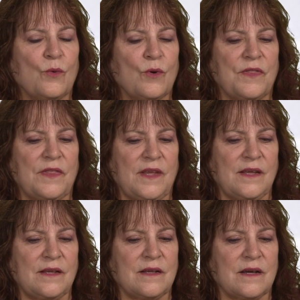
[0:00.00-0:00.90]
with
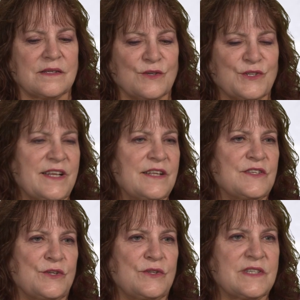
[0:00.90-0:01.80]
the associated
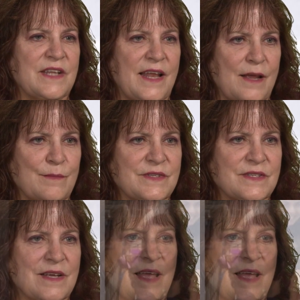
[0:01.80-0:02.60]
students at Ames